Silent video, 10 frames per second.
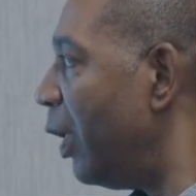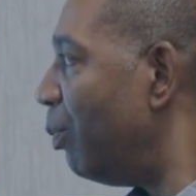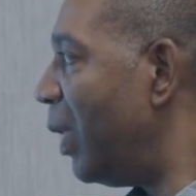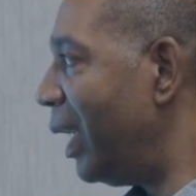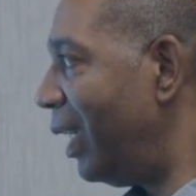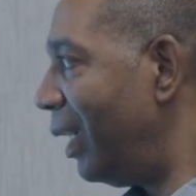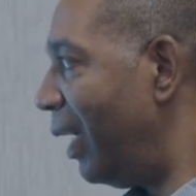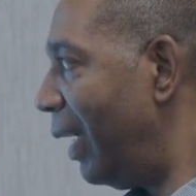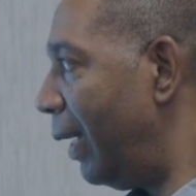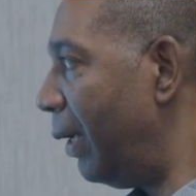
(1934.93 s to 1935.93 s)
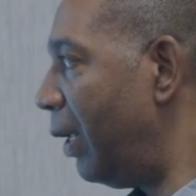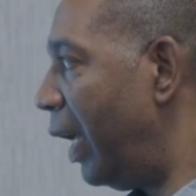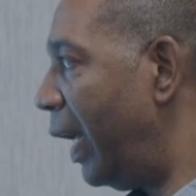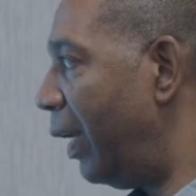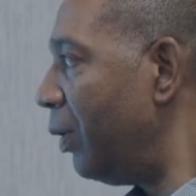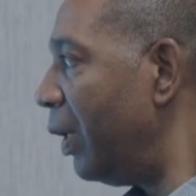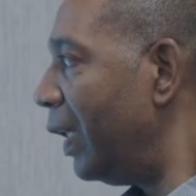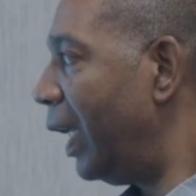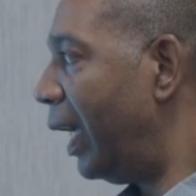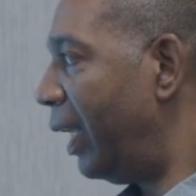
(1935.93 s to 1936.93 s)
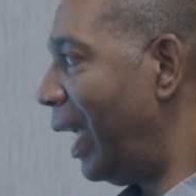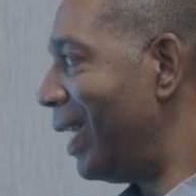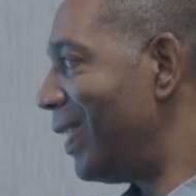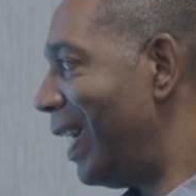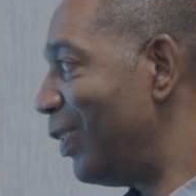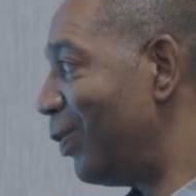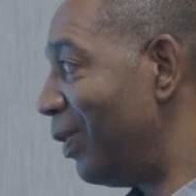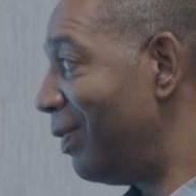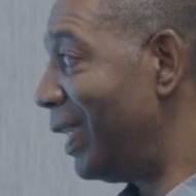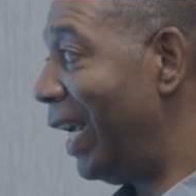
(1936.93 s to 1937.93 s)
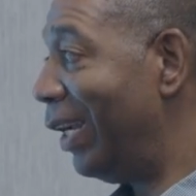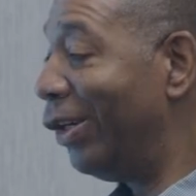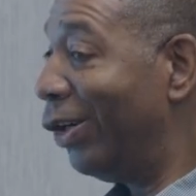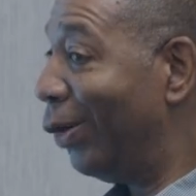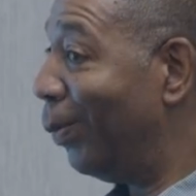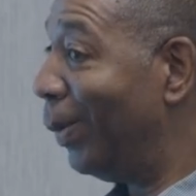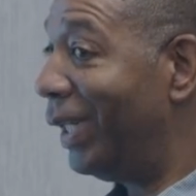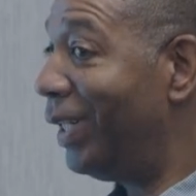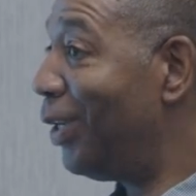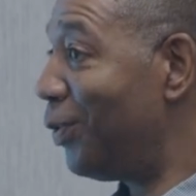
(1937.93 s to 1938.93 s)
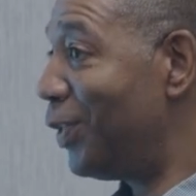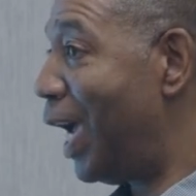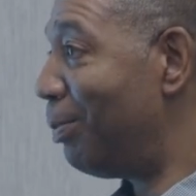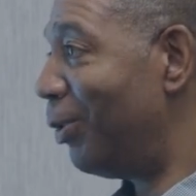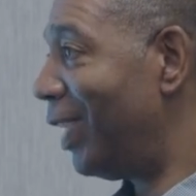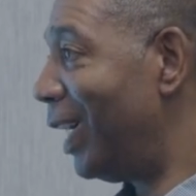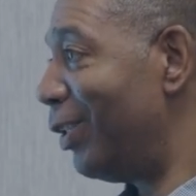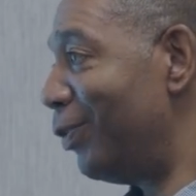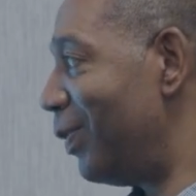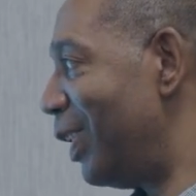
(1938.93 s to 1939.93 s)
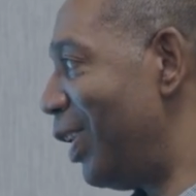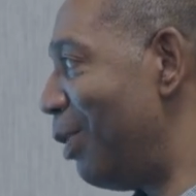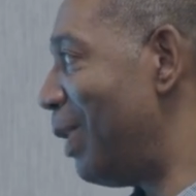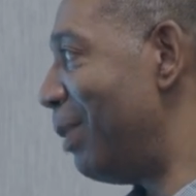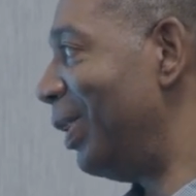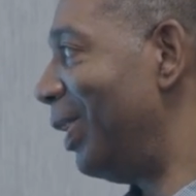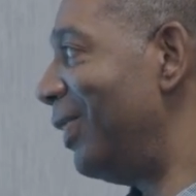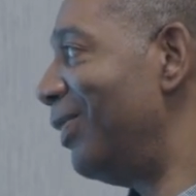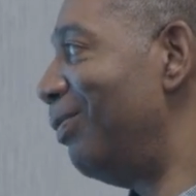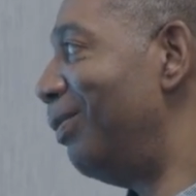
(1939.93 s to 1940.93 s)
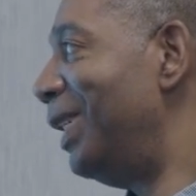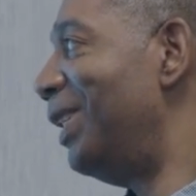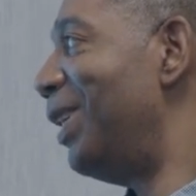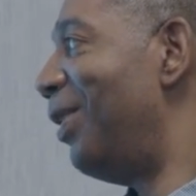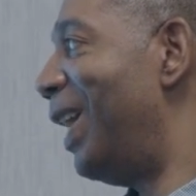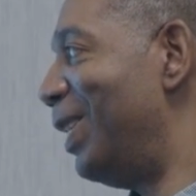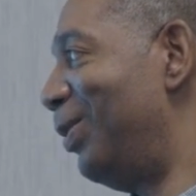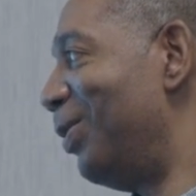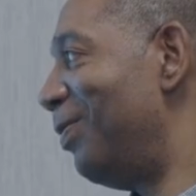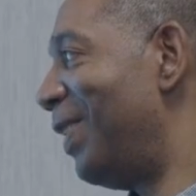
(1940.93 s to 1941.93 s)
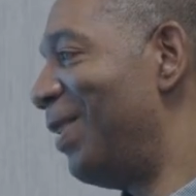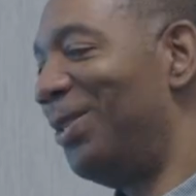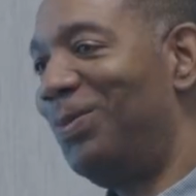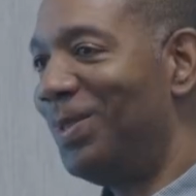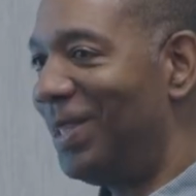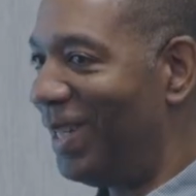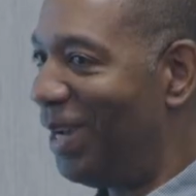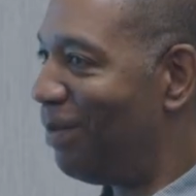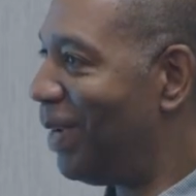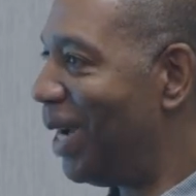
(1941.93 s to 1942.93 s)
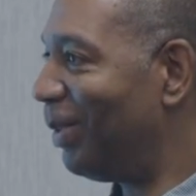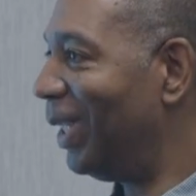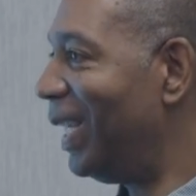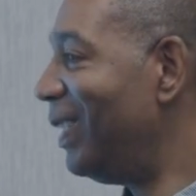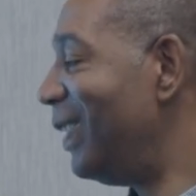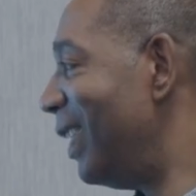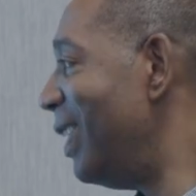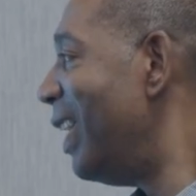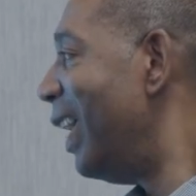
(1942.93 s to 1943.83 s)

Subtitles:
Meaning, as I had sort of said, we didn't know sapovirus was in our population. We didn't know astrovirus was in our population.